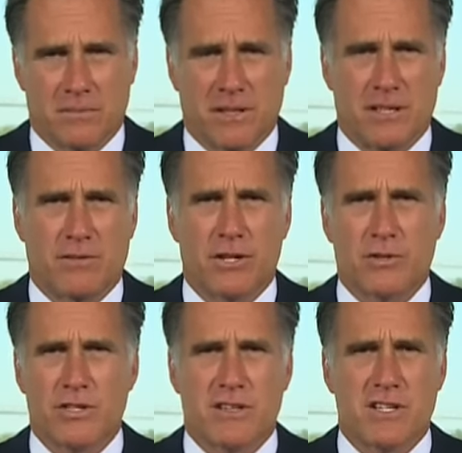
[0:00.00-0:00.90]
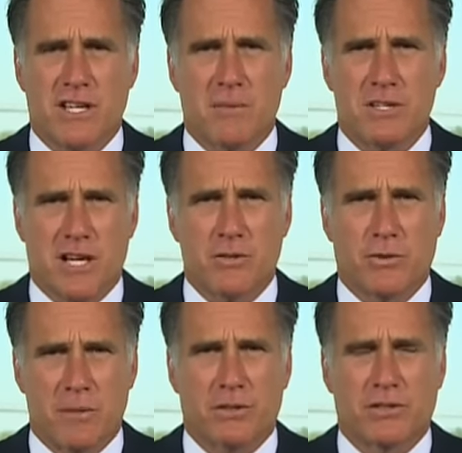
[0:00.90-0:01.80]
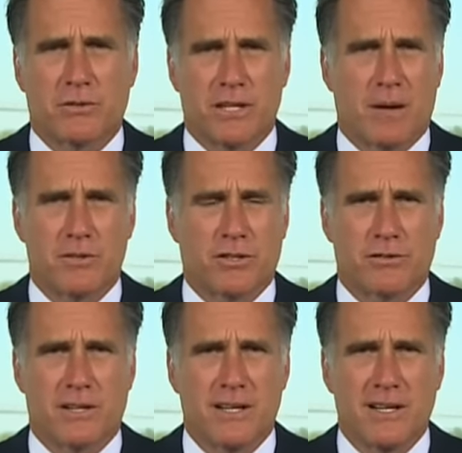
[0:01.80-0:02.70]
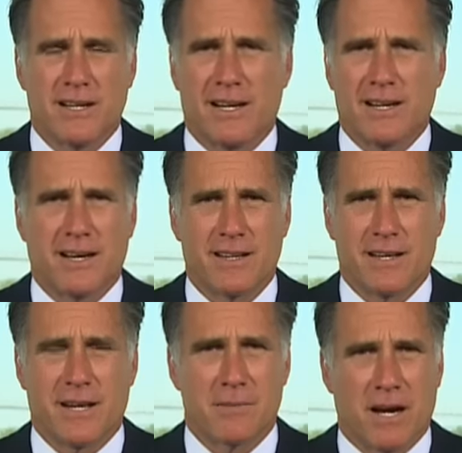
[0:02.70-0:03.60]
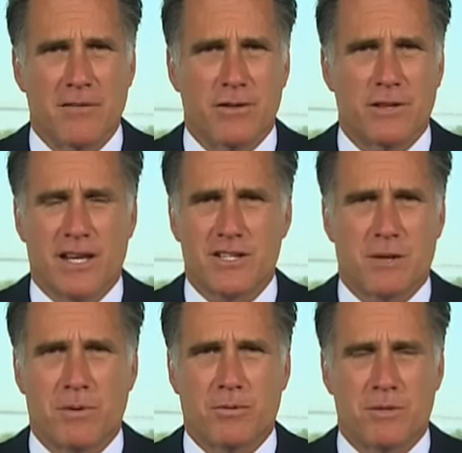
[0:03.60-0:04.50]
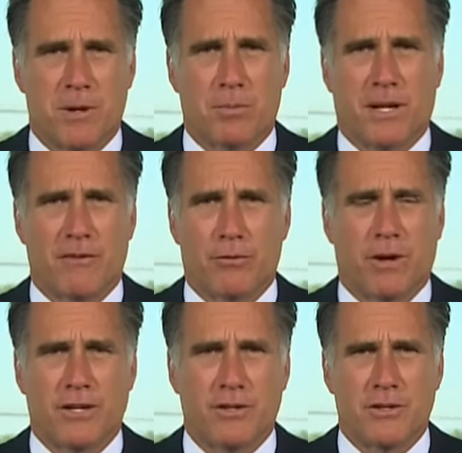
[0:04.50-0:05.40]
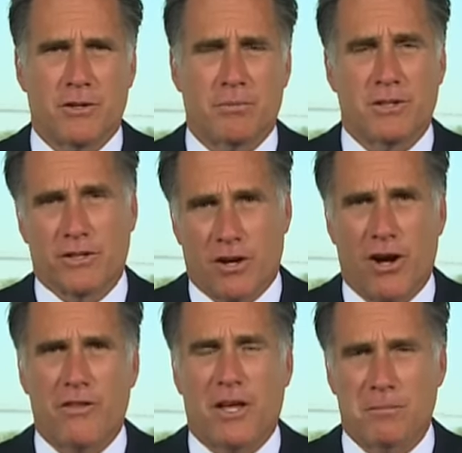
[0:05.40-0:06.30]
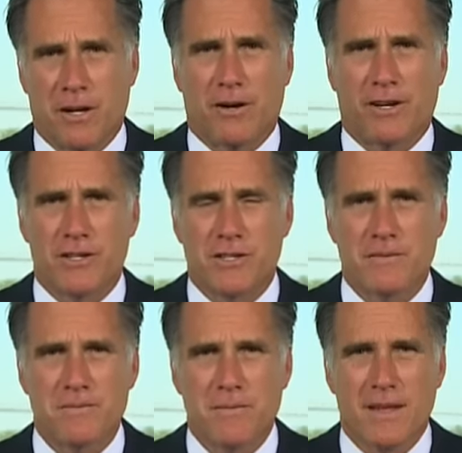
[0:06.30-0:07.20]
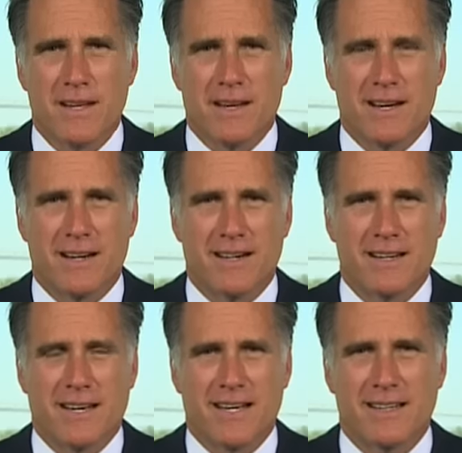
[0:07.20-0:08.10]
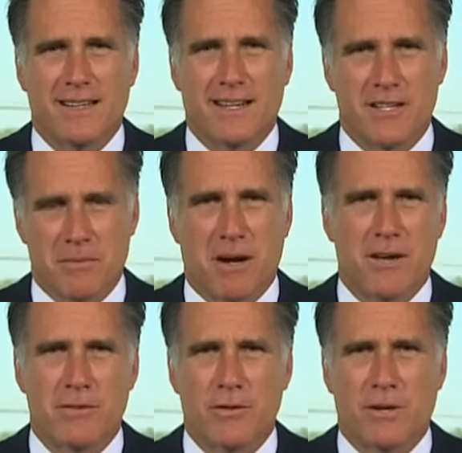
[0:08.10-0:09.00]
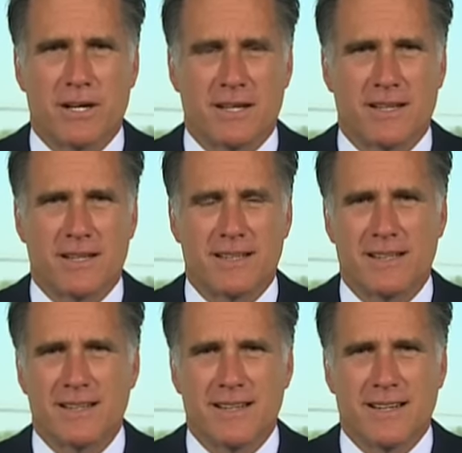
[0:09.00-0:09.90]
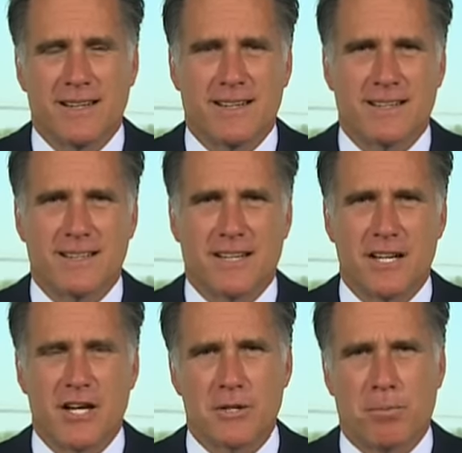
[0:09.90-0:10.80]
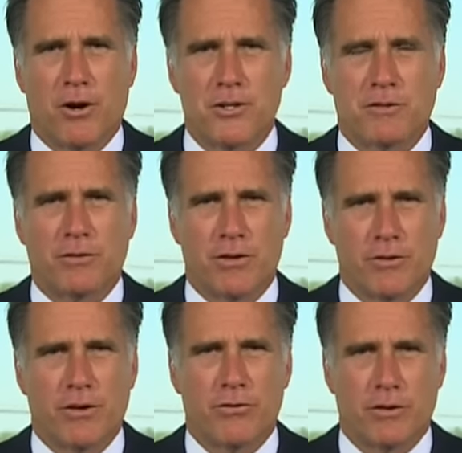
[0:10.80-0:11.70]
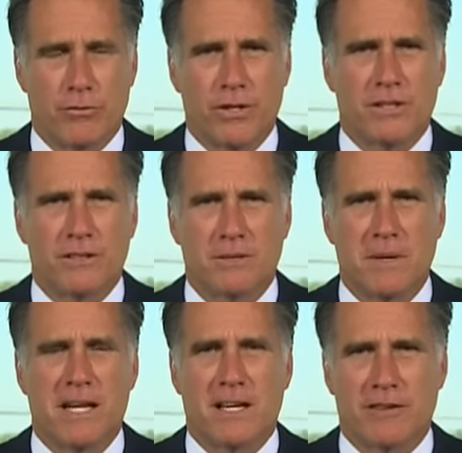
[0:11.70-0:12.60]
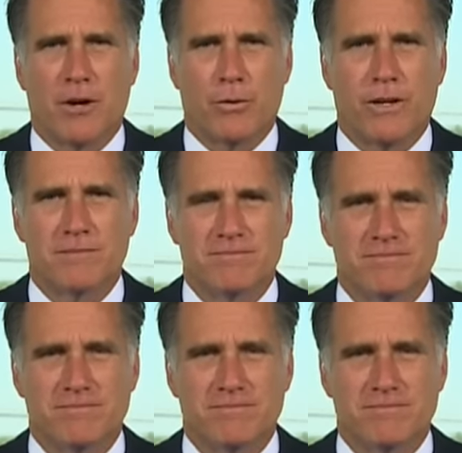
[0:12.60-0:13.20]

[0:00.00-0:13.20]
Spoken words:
individuals of the same sex were able to adopt children. In my view, that's something which people have the right to do. But to call that marriage is, in my view, a departure for the real meaning of that word.